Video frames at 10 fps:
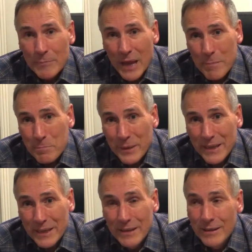and
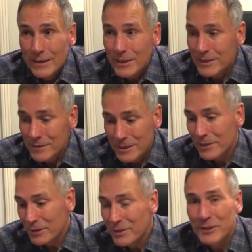B,
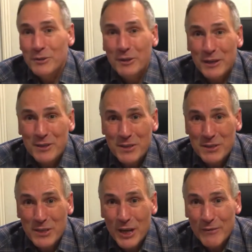you're going to the
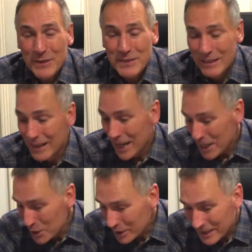surface
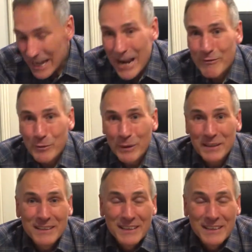and looking at everyone